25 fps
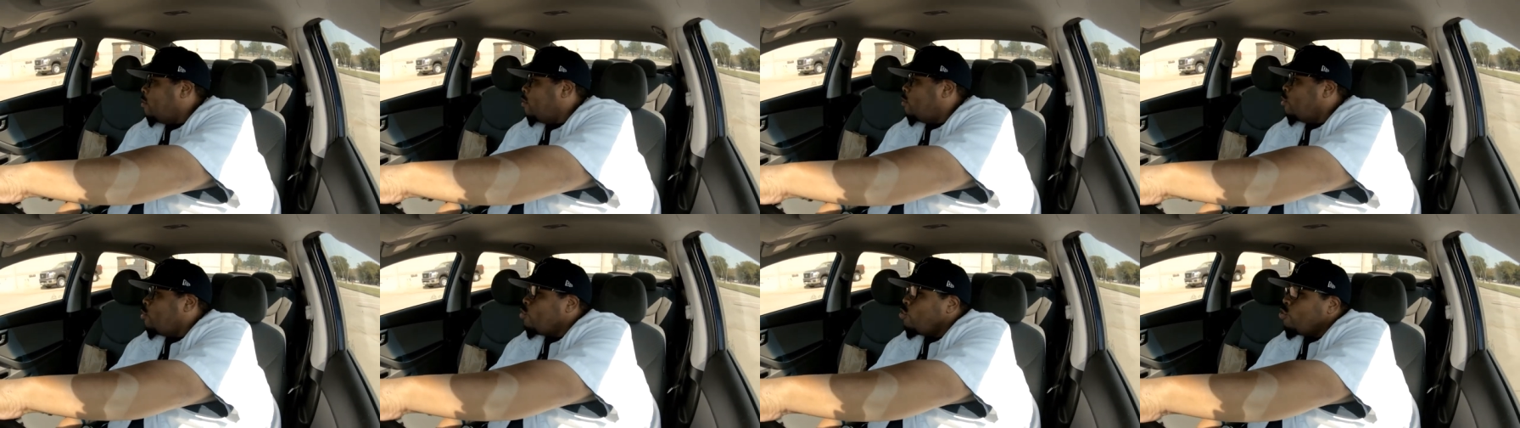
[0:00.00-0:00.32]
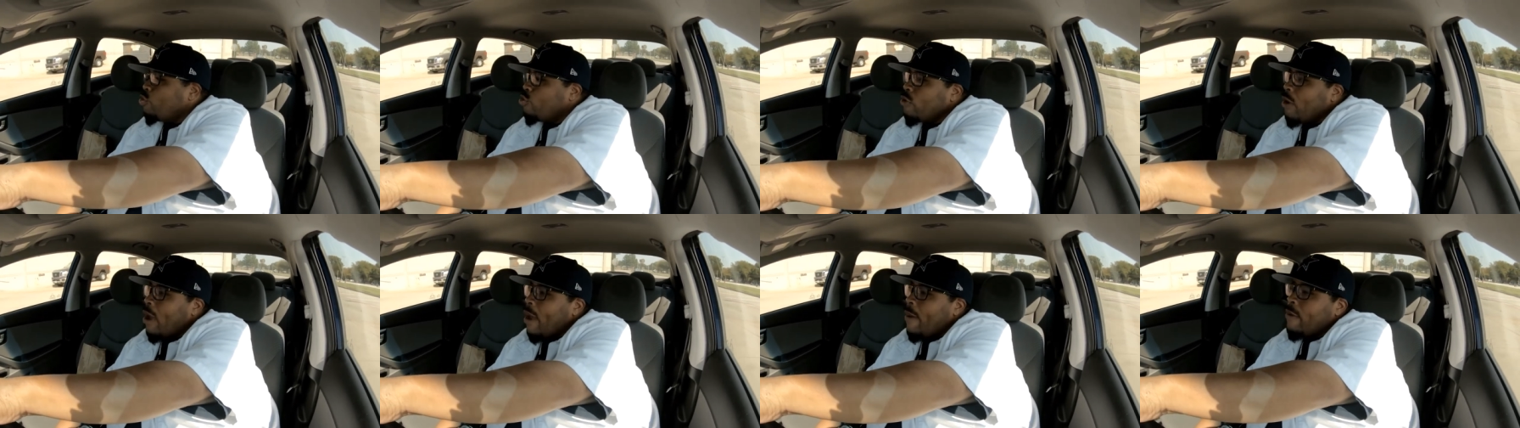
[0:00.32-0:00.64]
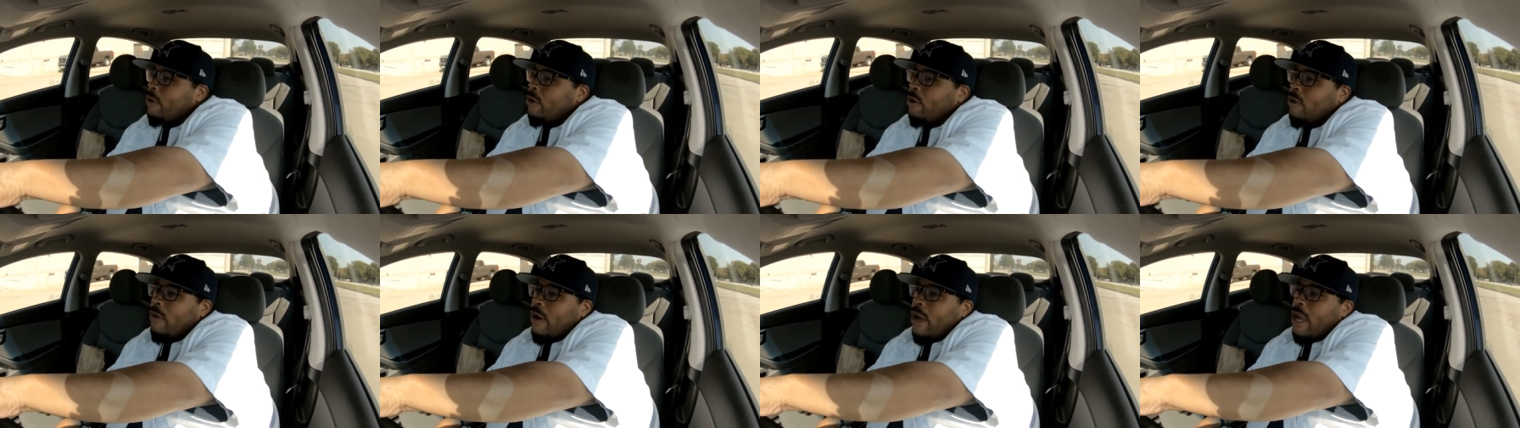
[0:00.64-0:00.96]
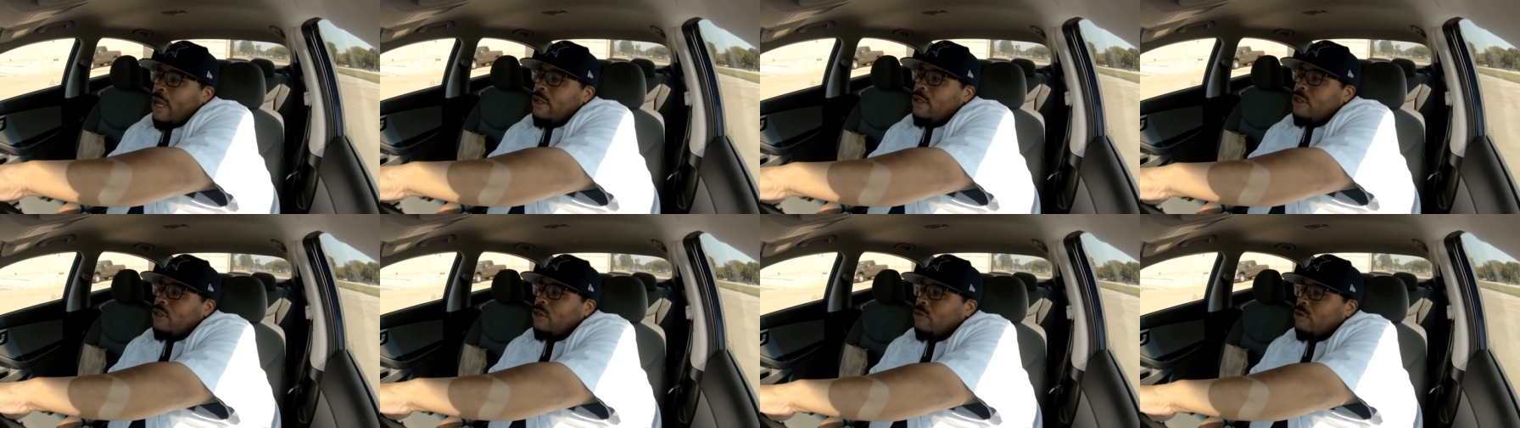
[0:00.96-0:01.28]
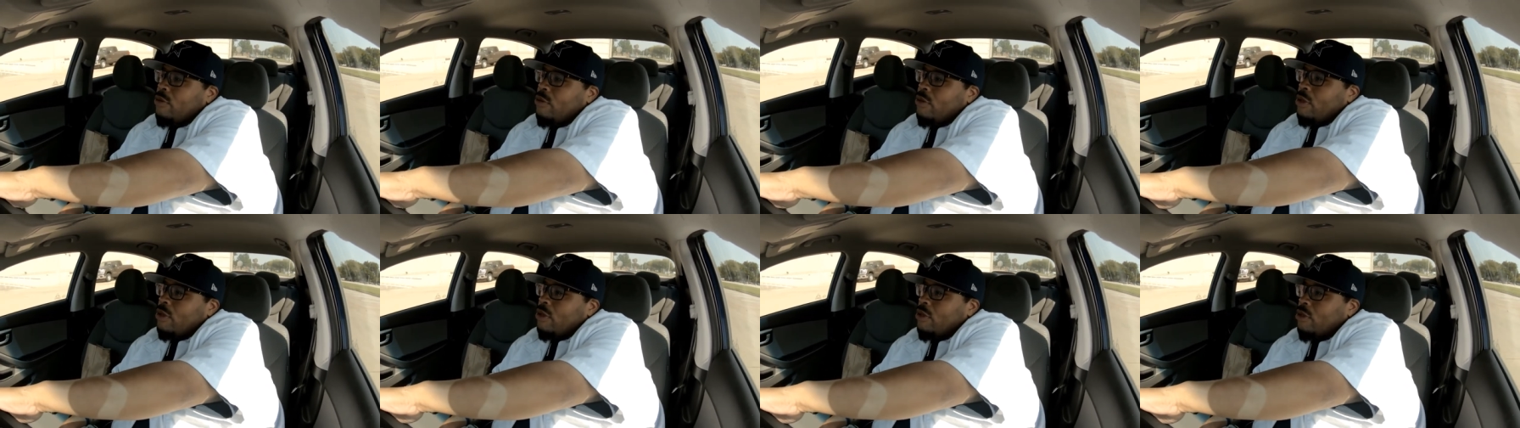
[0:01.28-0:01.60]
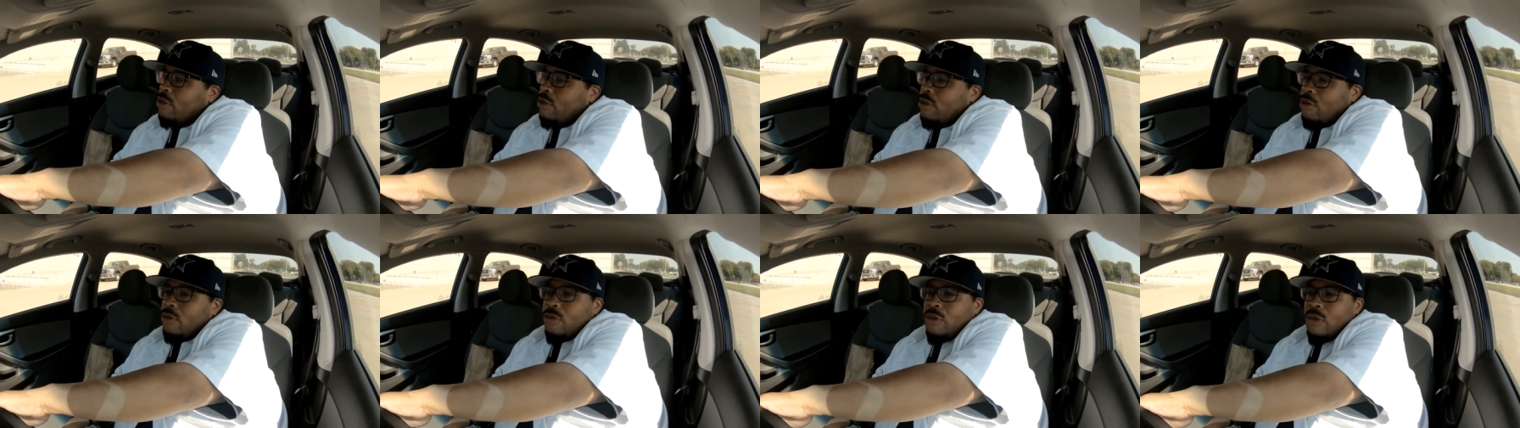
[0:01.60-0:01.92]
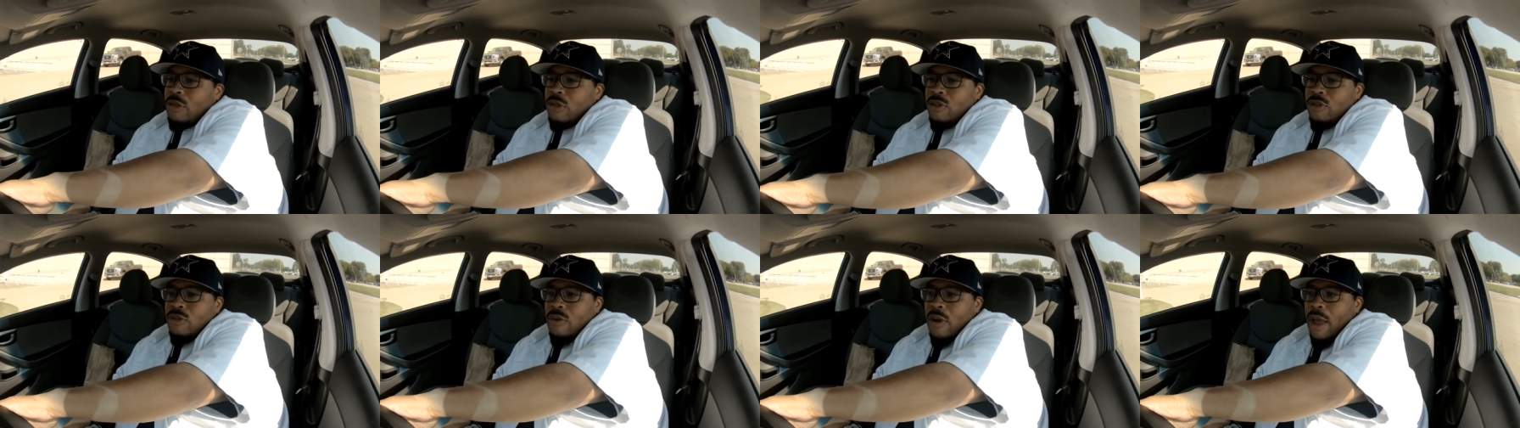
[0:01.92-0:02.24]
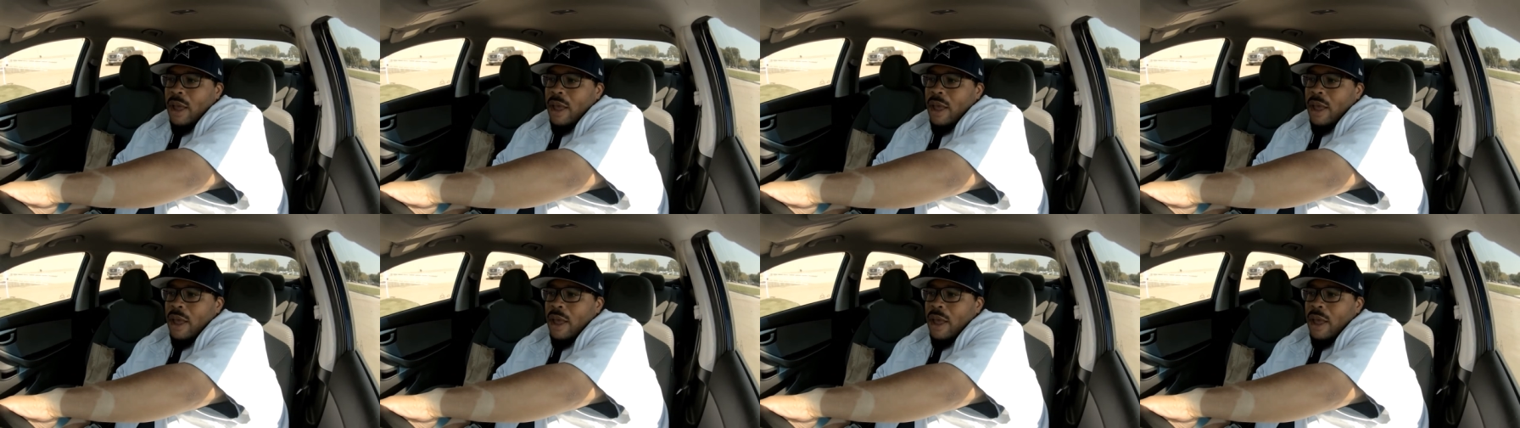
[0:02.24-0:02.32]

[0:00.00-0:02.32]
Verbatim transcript: Dude's driving crazy through the